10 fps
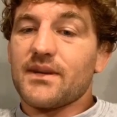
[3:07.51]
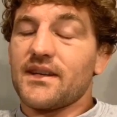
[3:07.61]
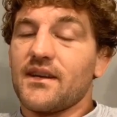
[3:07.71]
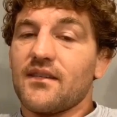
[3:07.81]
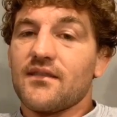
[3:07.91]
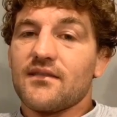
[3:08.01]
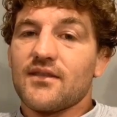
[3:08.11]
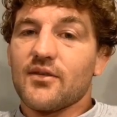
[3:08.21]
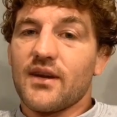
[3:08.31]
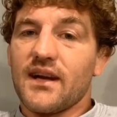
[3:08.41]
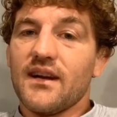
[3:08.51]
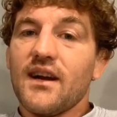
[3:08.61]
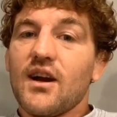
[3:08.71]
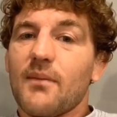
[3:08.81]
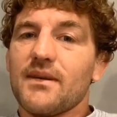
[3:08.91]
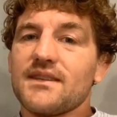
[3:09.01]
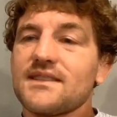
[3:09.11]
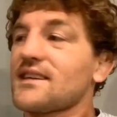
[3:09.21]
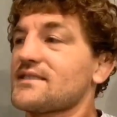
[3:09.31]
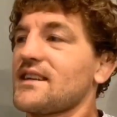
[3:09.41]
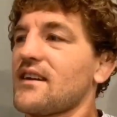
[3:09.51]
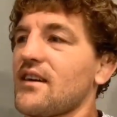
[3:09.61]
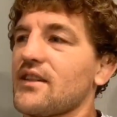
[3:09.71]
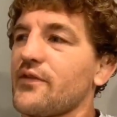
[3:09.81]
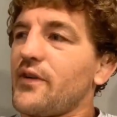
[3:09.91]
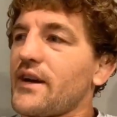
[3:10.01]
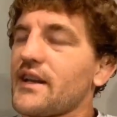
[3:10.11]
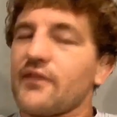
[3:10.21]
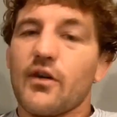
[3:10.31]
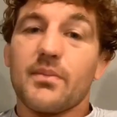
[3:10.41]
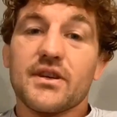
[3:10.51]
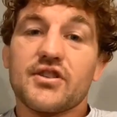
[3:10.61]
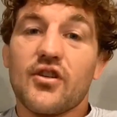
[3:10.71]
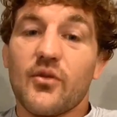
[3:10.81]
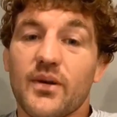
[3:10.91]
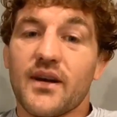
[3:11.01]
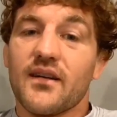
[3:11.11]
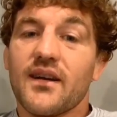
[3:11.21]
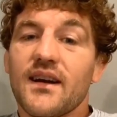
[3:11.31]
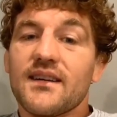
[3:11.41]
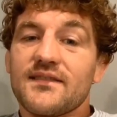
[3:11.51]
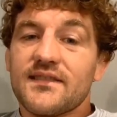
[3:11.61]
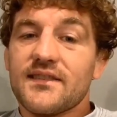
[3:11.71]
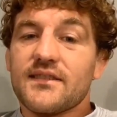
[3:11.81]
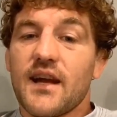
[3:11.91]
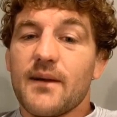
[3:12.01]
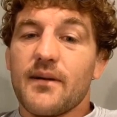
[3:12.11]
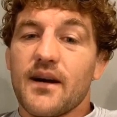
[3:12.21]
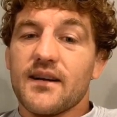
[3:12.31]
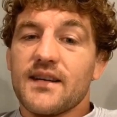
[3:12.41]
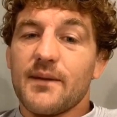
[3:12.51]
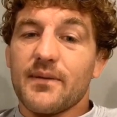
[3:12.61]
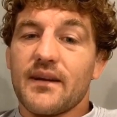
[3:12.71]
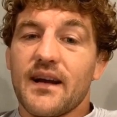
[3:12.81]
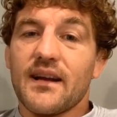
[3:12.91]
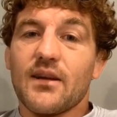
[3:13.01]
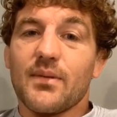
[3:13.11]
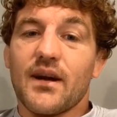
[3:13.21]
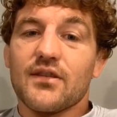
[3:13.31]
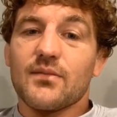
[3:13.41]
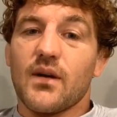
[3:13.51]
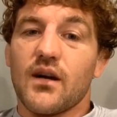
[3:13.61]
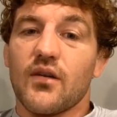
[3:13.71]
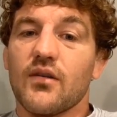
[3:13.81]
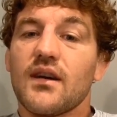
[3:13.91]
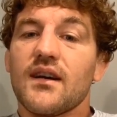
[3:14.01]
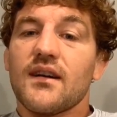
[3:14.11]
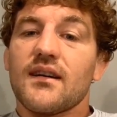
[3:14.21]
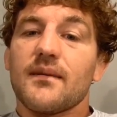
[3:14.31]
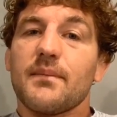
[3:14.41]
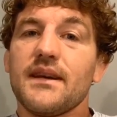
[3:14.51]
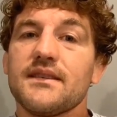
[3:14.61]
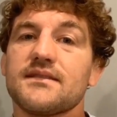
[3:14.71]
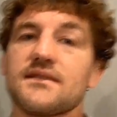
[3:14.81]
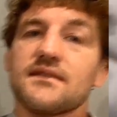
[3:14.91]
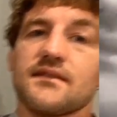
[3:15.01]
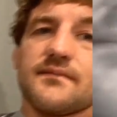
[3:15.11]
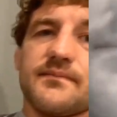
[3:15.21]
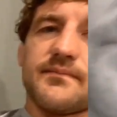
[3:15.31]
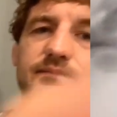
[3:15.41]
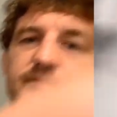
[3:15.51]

It's a big deal, okay? I'm going to discuss that on the Funkin' FRB show we are taping tonight. It'll be out tomorrow. Peace.